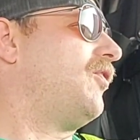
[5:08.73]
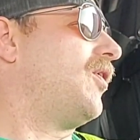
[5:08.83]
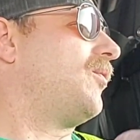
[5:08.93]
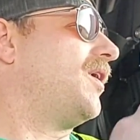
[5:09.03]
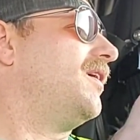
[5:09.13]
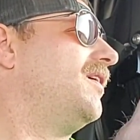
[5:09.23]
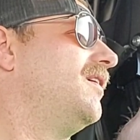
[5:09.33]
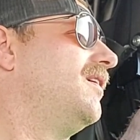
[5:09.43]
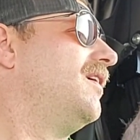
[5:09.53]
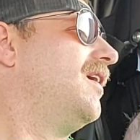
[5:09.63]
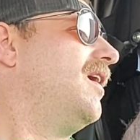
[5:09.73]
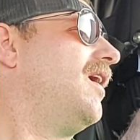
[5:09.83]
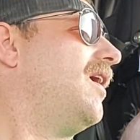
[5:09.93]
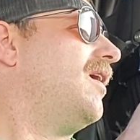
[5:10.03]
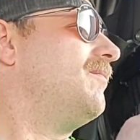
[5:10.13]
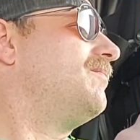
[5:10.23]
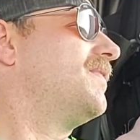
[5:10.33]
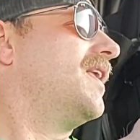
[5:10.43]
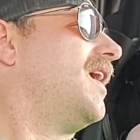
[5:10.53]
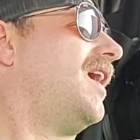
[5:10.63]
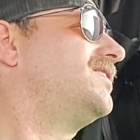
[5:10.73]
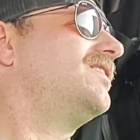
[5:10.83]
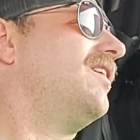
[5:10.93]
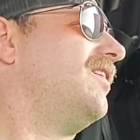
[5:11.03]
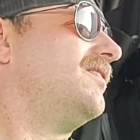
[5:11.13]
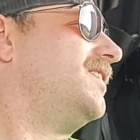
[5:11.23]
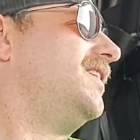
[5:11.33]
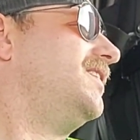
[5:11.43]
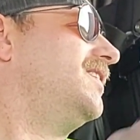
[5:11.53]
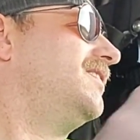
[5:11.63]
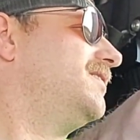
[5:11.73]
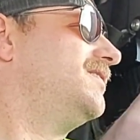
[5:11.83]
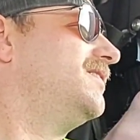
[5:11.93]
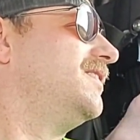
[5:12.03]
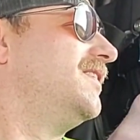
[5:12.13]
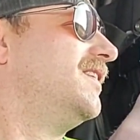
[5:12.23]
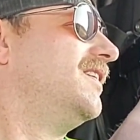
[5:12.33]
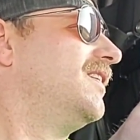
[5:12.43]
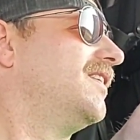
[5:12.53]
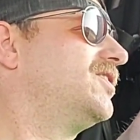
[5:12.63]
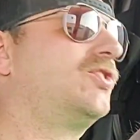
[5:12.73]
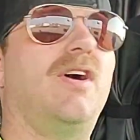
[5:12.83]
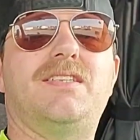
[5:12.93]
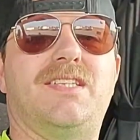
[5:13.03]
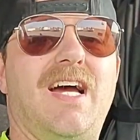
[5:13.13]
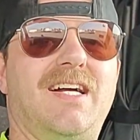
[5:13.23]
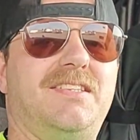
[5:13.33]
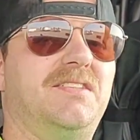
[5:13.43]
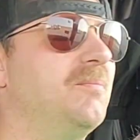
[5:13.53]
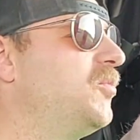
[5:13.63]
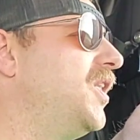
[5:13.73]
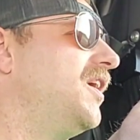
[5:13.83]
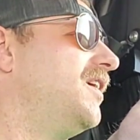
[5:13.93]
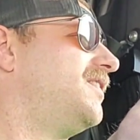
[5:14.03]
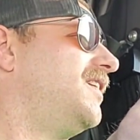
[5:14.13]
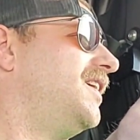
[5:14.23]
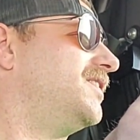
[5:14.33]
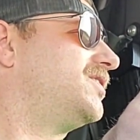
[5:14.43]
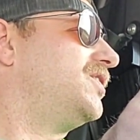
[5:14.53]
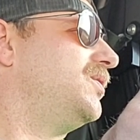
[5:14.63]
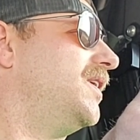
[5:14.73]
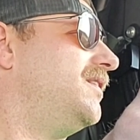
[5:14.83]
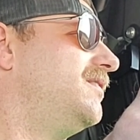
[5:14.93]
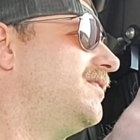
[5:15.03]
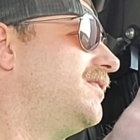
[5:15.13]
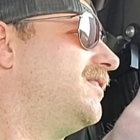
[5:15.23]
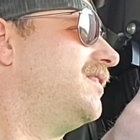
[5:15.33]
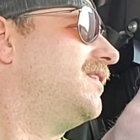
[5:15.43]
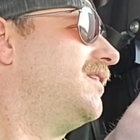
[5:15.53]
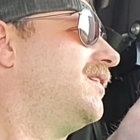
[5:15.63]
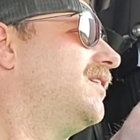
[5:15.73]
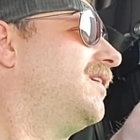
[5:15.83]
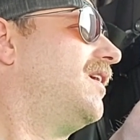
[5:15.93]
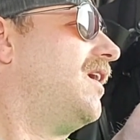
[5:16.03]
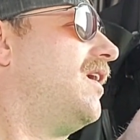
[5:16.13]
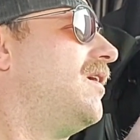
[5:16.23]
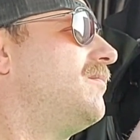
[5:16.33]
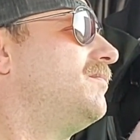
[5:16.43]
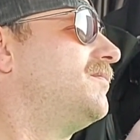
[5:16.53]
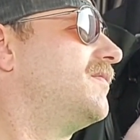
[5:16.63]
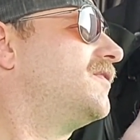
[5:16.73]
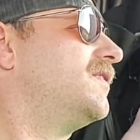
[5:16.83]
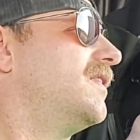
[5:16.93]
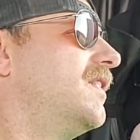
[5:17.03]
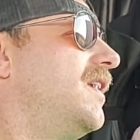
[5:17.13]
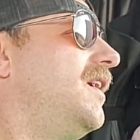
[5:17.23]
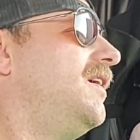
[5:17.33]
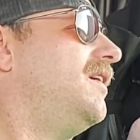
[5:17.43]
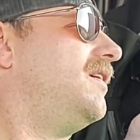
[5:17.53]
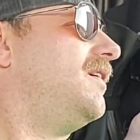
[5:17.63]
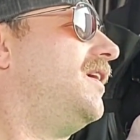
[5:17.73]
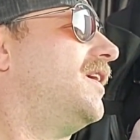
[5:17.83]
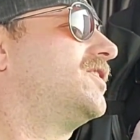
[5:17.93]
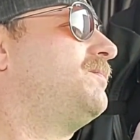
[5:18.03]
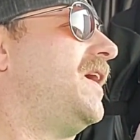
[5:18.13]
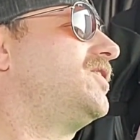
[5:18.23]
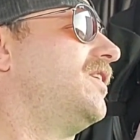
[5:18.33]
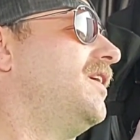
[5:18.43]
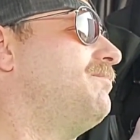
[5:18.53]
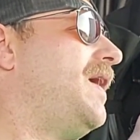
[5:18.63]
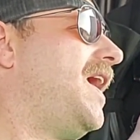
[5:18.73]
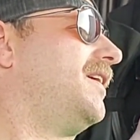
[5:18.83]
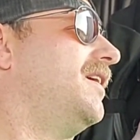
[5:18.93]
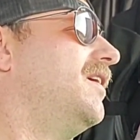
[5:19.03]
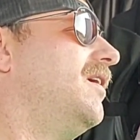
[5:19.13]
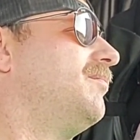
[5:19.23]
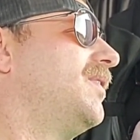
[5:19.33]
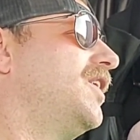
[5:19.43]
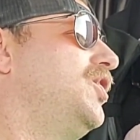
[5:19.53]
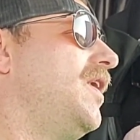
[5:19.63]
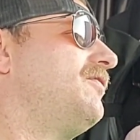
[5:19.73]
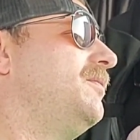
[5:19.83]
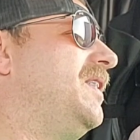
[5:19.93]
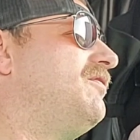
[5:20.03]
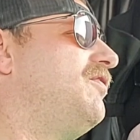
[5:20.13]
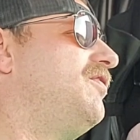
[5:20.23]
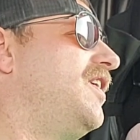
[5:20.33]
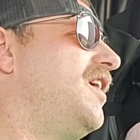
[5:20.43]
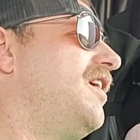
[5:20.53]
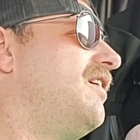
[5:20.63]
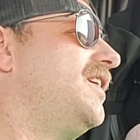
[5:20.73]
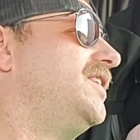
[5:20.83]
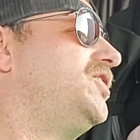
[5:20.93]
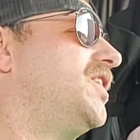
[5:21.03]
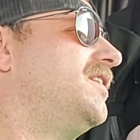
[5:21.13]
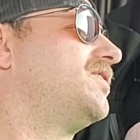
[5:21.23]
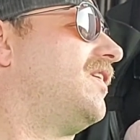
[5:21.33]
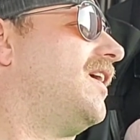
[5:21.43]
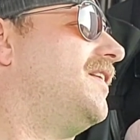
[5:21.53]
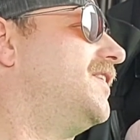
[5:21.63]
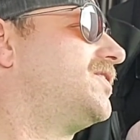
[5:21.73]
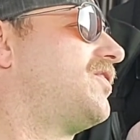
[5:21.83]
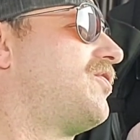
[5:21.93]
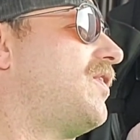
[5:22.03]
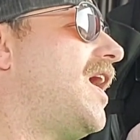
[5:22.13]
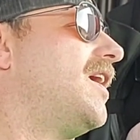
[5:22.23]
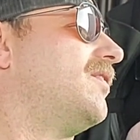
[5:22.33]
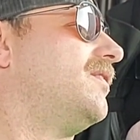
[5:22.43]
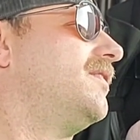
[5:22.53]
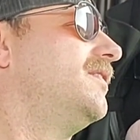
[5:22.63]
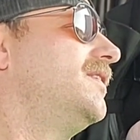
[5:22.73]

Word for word: forward. Um, I still, this truck's got some weird things to it. Um, especially backing up. Like, you have to be very gentle on this throttle,